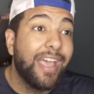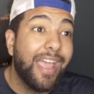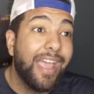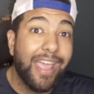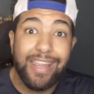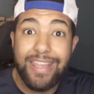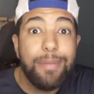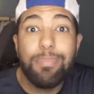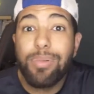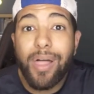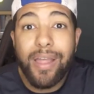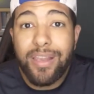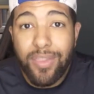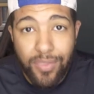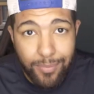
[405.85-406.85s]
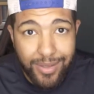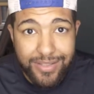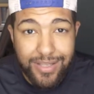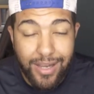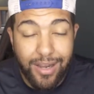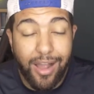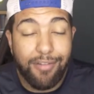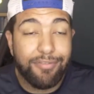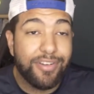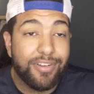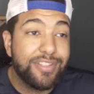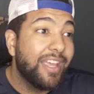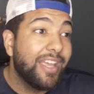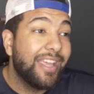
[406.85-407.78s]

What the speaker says: And he played in the Big Ten Conference.